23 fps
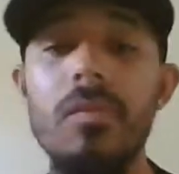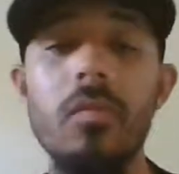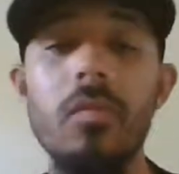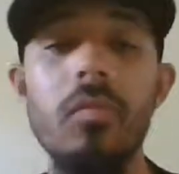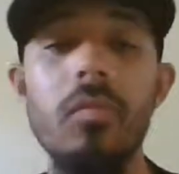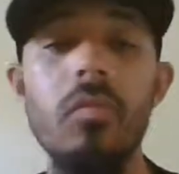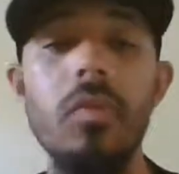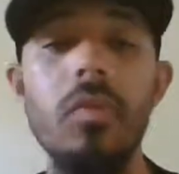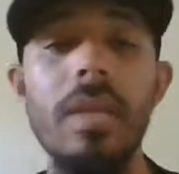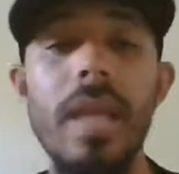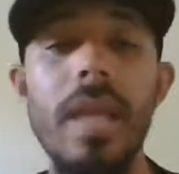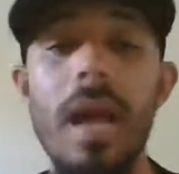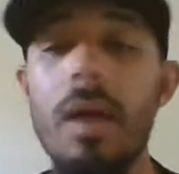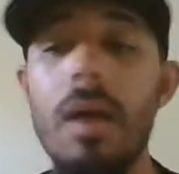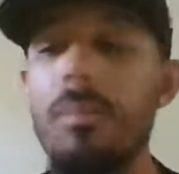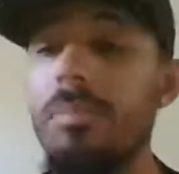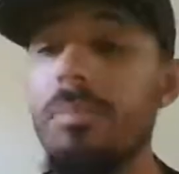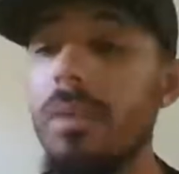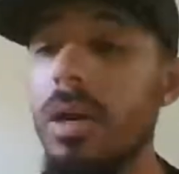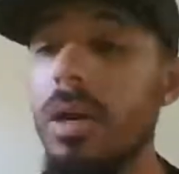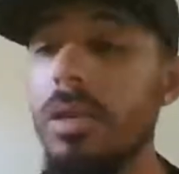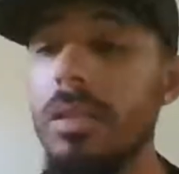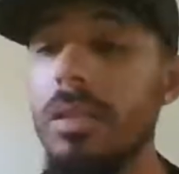you win
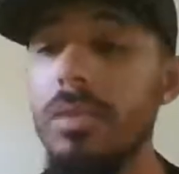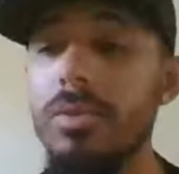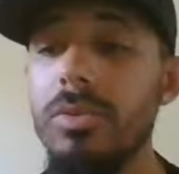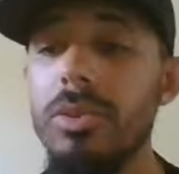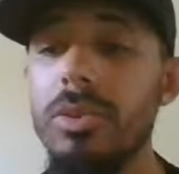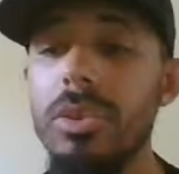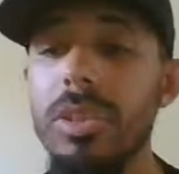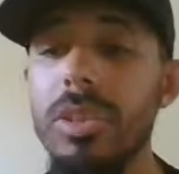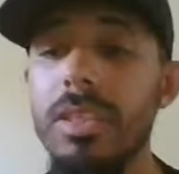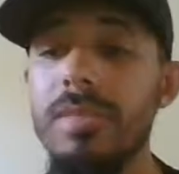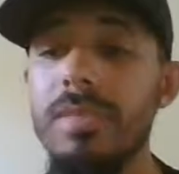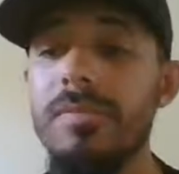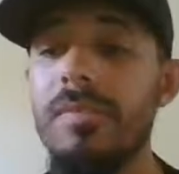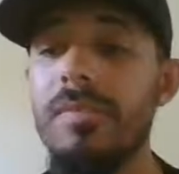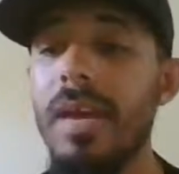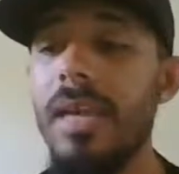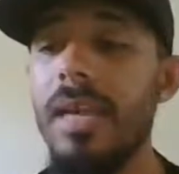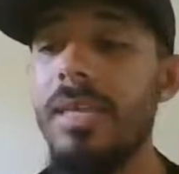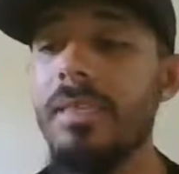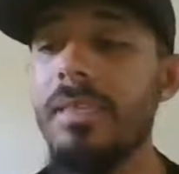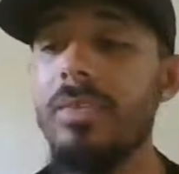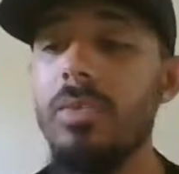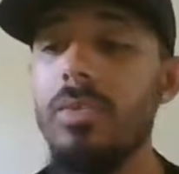out Broncos, Chiefs,
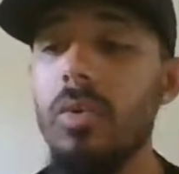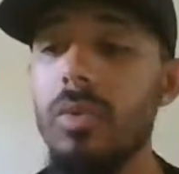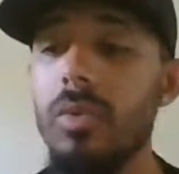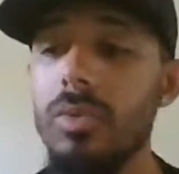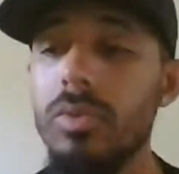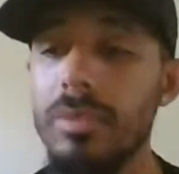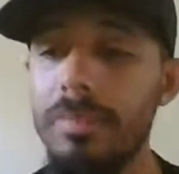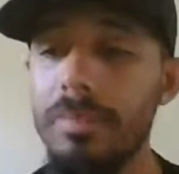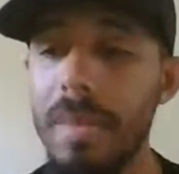Vikings, Colts,